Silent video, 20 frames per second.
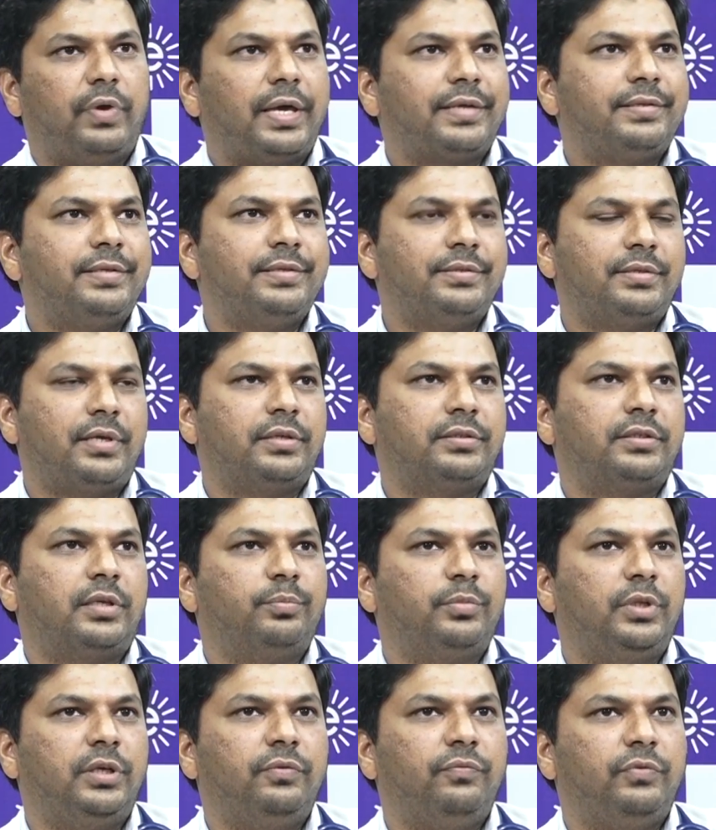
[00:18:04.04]
Vaccines are
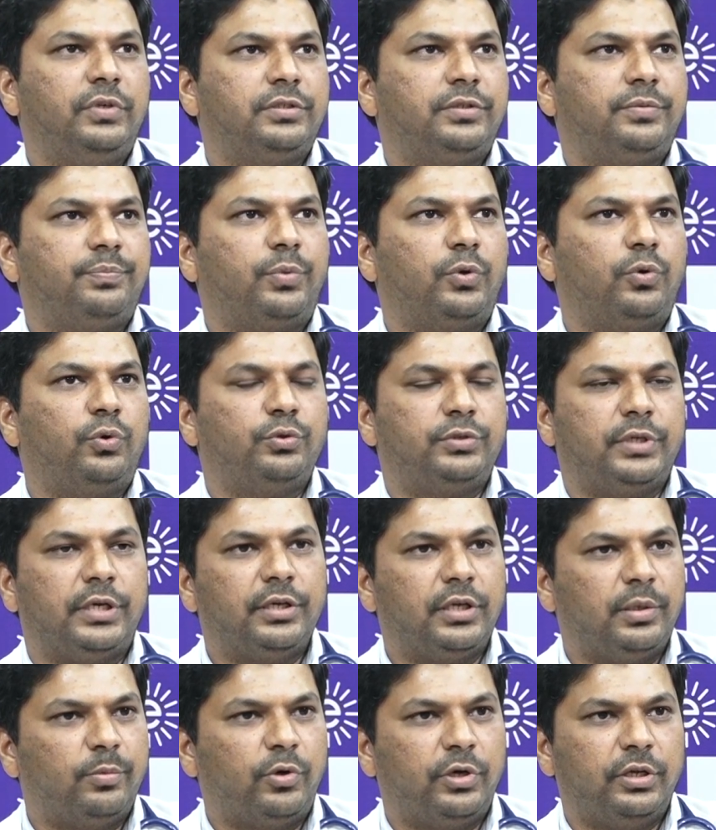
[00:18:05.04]
something which produce
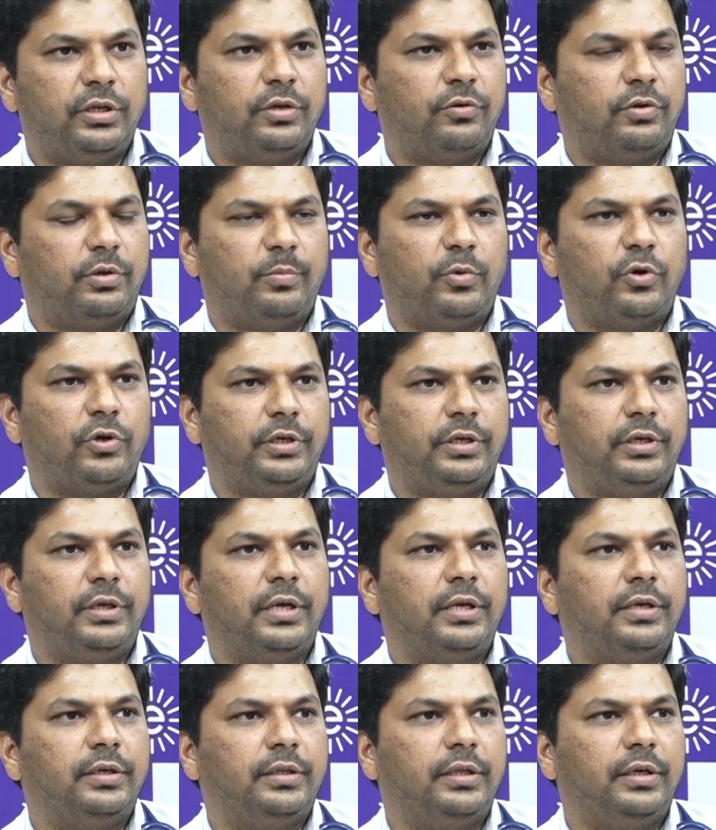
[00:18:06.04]
antibody in our body,
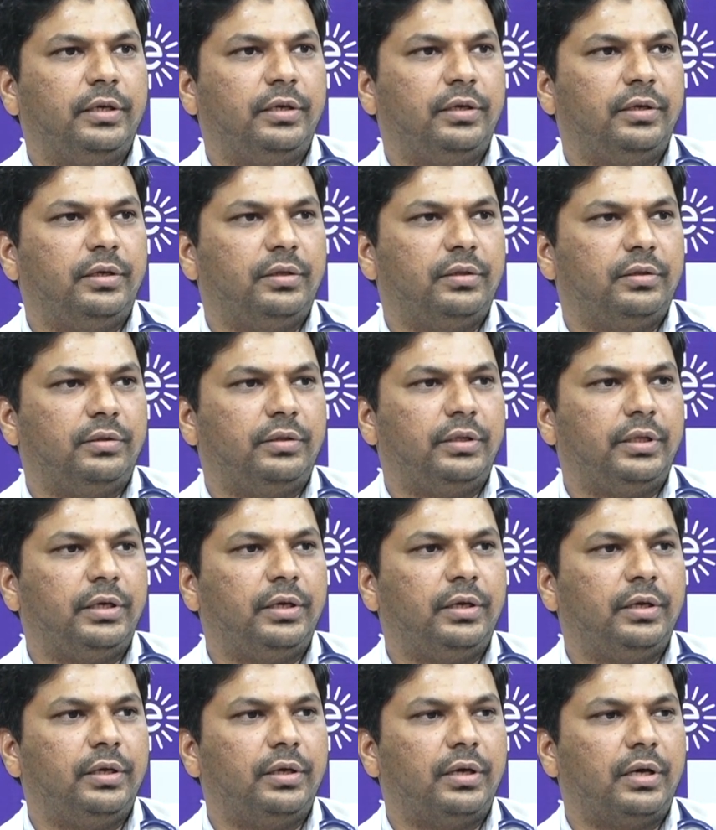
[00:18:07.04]
and
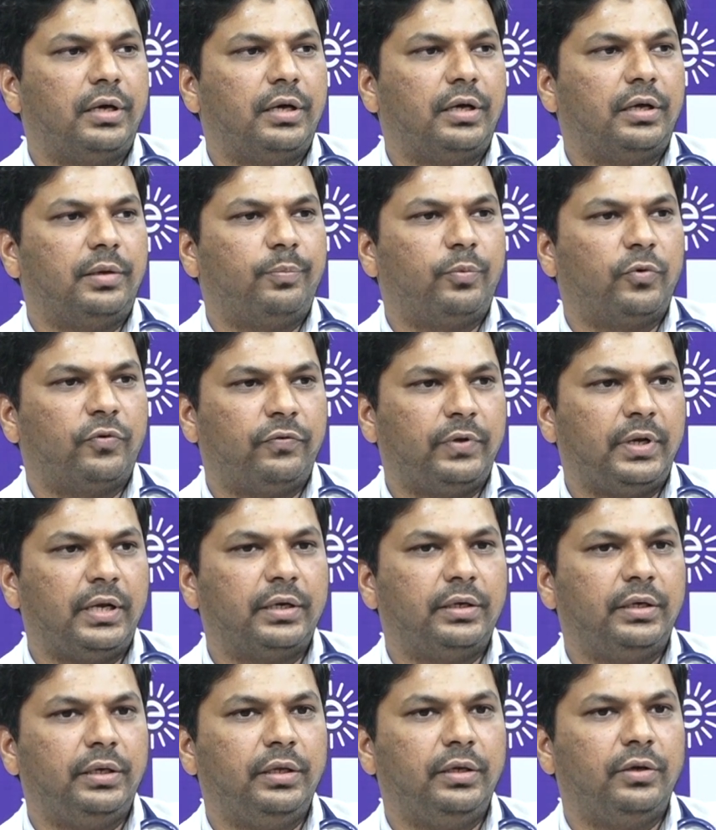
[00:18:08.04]
they are
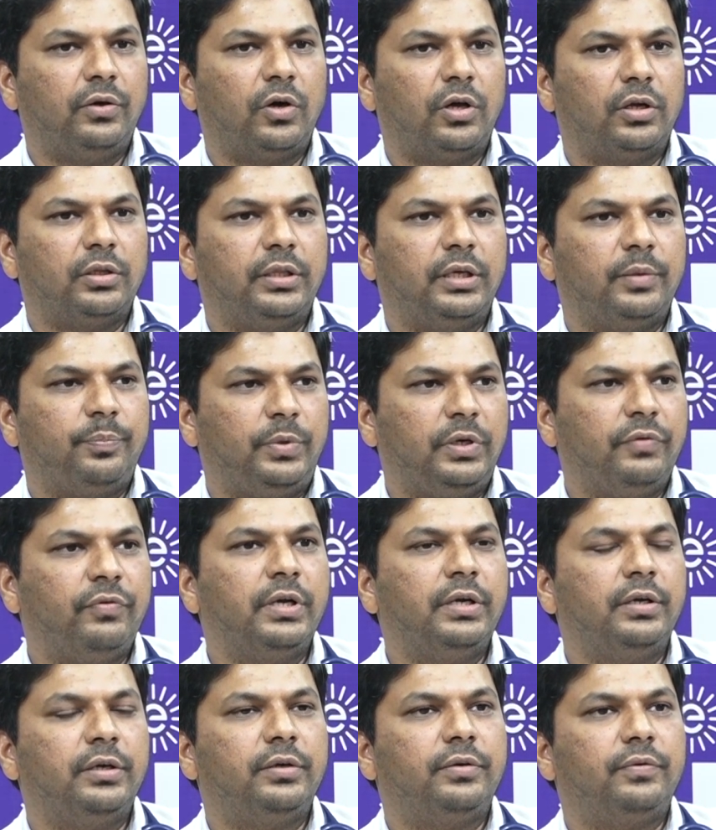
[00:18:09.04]
prophylactic, or they
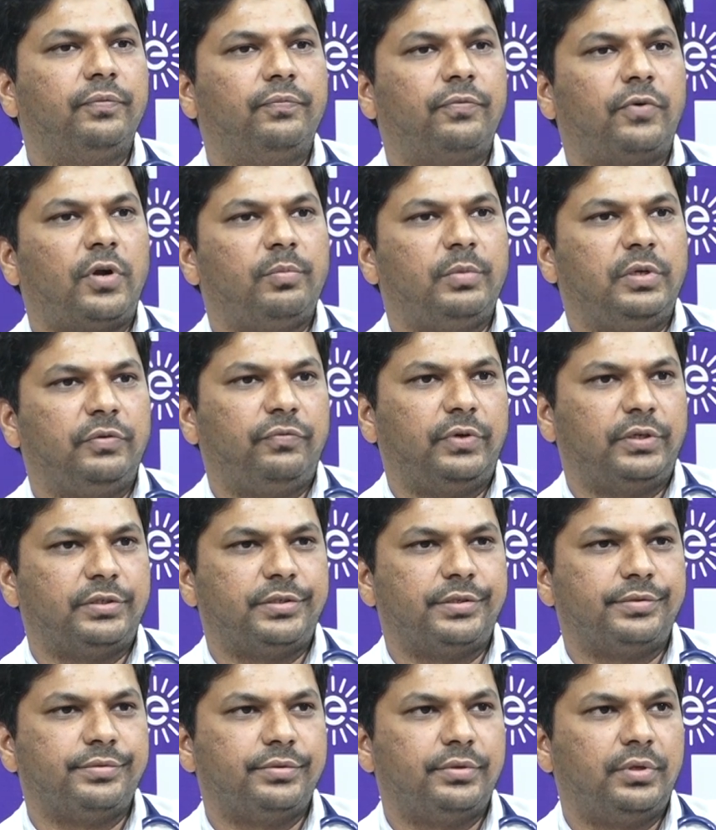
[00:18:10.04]
prevent from
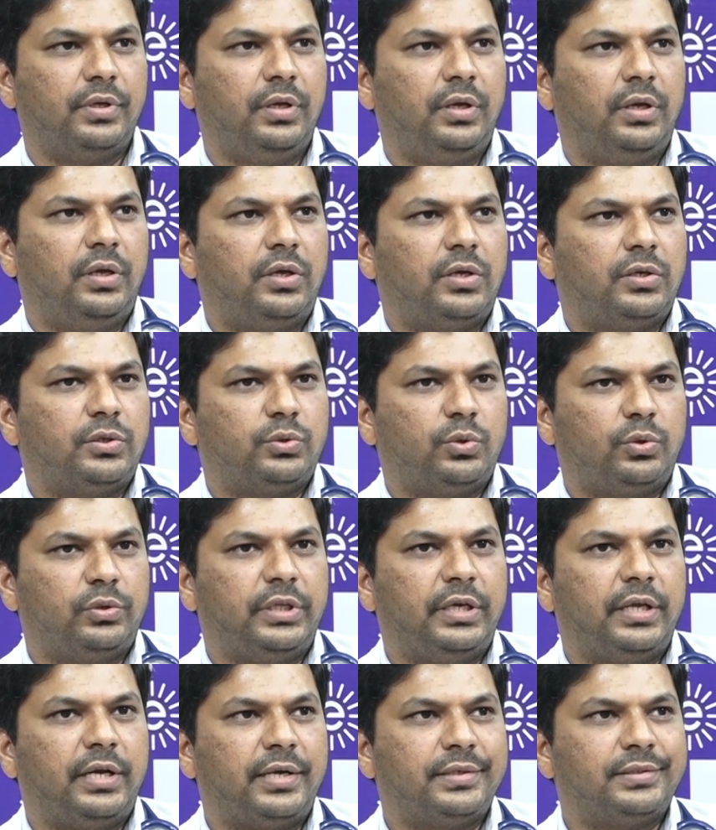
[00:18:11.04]
infections. So
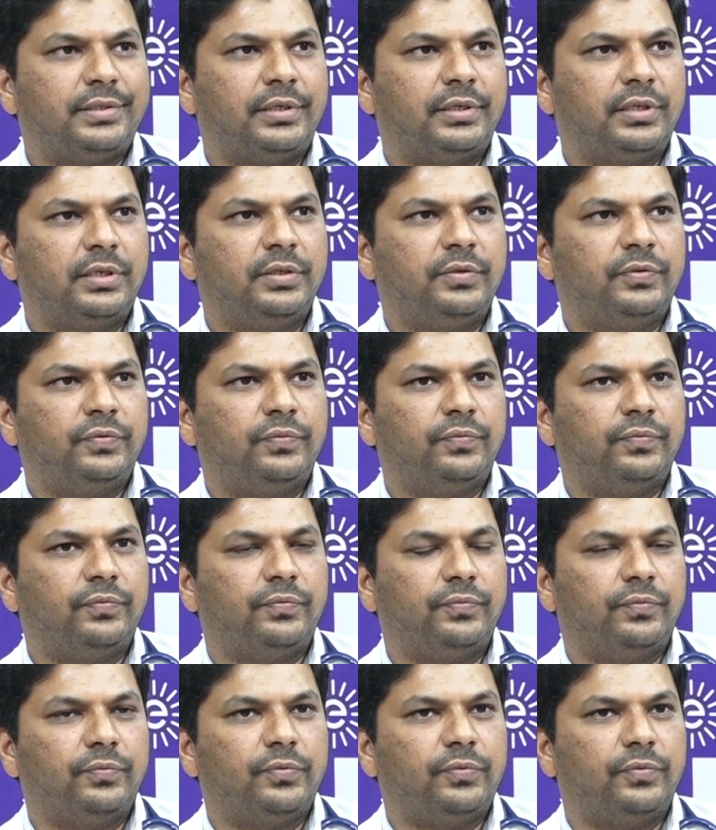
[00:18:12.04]
there are
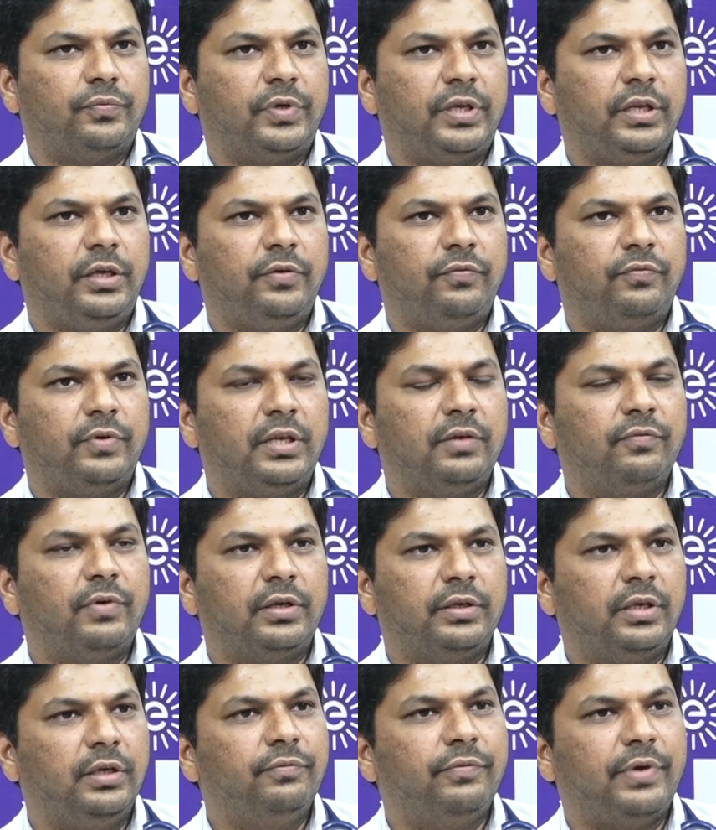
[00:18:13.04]
certain very well
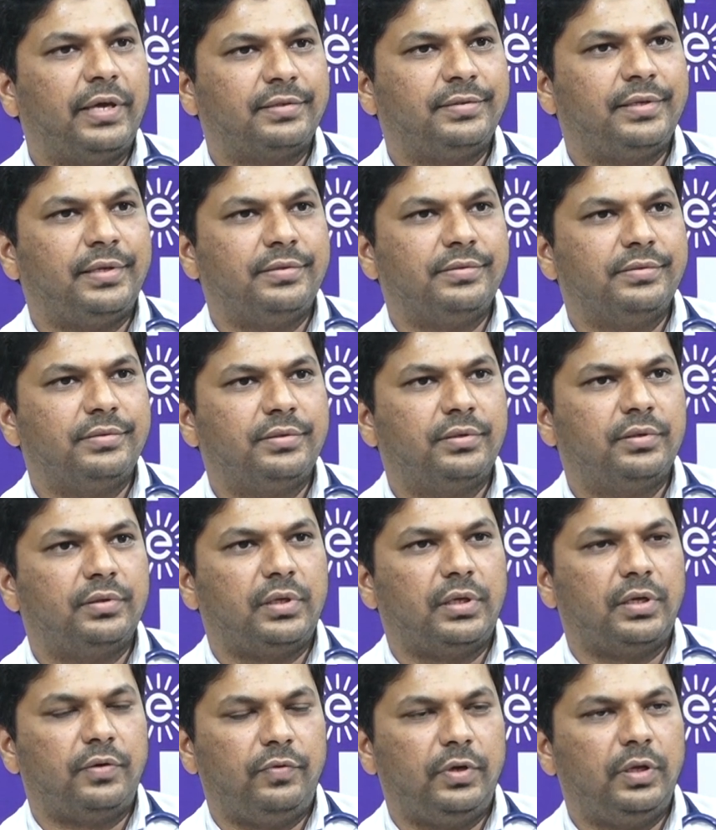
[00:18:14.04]
working vaccines
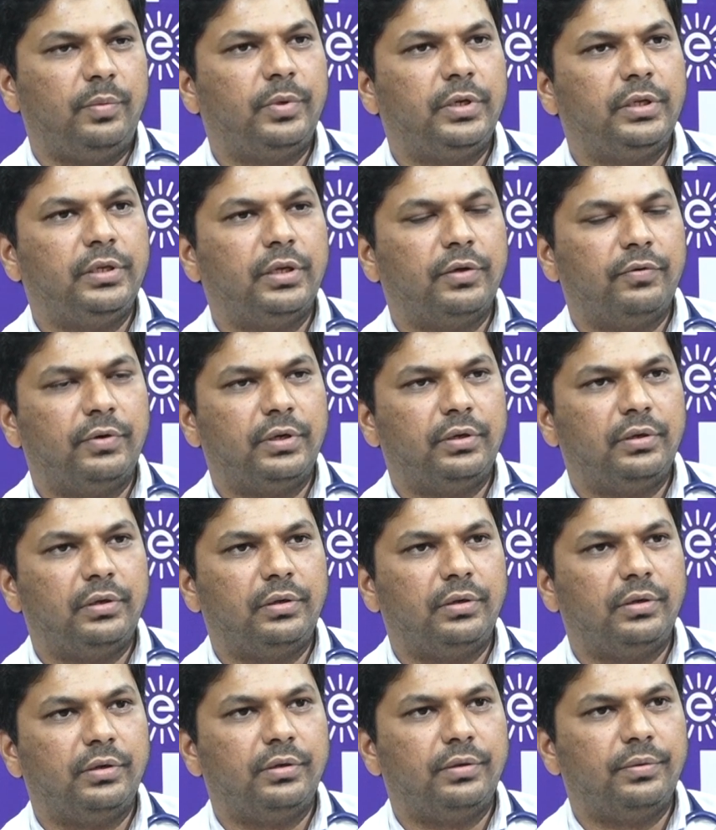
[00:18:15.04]
available in
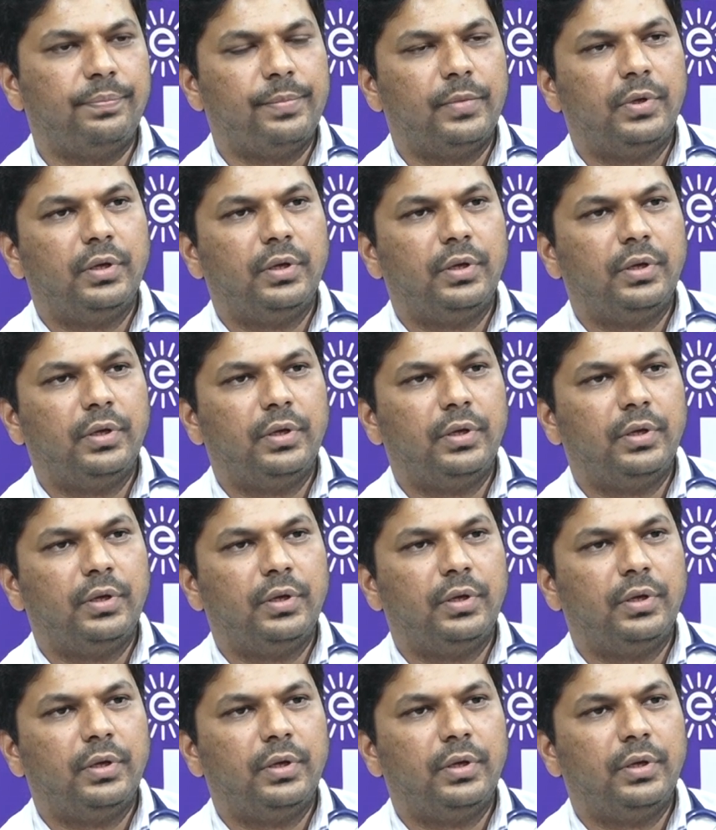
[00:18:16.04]
our